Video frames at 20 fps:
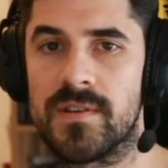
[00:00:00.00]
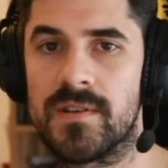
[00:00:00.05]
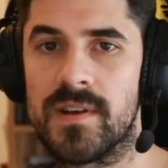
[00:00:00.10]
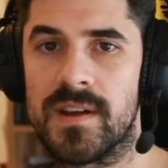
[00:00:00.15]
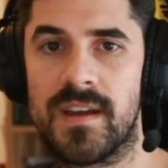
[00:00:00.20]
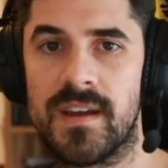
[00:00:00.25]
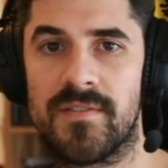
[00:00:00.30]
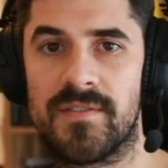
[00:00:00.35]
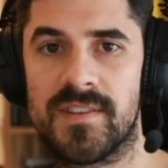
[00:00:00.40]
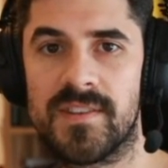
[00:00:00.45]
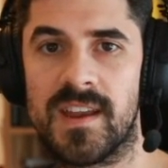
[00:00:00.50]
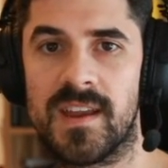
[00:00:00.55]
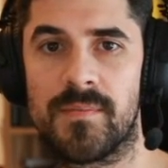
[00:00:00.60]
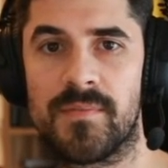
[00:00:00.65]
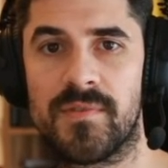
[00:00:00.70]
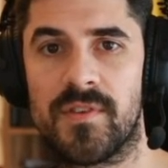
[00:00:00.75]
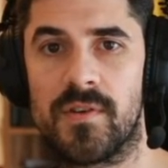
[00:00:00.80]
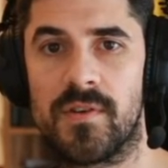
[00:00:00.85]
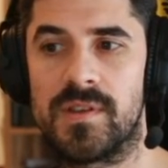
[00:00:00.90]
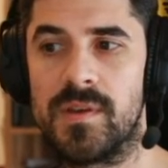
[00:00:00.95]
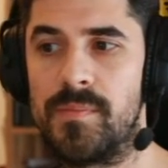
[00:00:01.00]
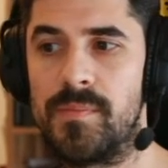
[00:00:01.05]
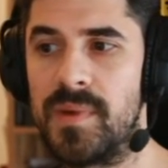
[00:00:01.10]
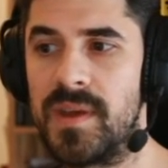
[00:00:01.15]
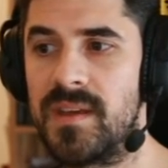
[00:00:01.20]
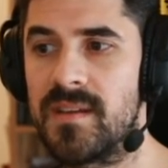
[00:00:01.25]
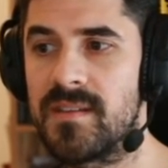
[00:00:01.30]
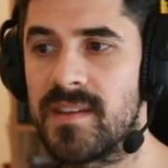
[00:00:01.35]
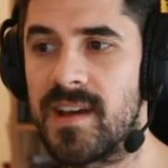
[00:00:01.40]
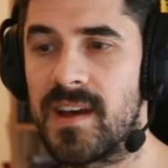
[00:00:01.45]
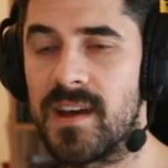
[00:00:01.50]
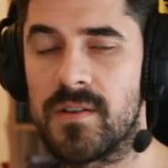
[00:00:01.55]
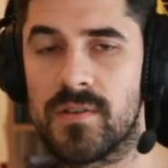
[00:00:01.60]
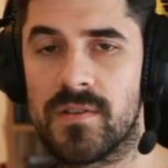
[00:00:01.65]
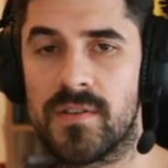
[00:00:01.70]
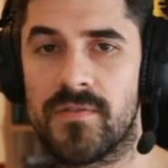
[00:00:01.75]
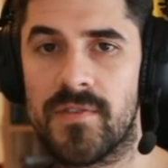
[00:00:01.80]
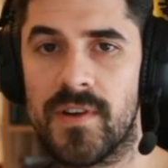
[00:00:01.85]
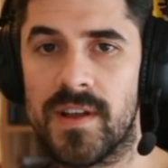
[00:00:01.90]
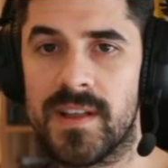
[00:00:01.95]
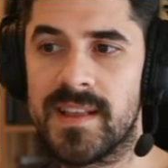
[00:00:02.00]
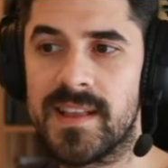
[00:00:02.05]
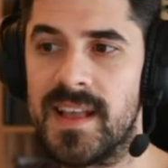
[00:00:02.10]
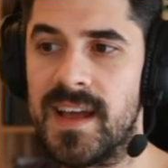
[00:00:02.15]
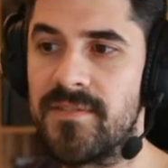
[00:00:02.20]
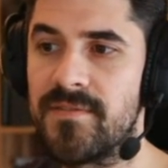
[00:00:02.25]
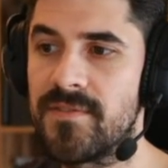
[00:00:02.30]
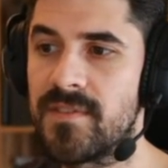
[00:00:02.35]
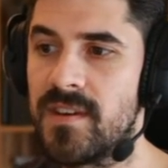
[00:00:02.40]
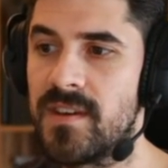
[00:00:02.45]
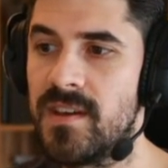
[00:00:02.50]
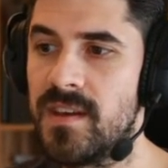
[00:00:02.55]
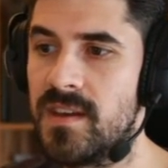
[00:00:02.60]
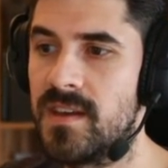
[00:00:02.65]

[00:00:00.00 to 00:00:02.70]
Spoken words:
and I've set up 30 psi on the front left,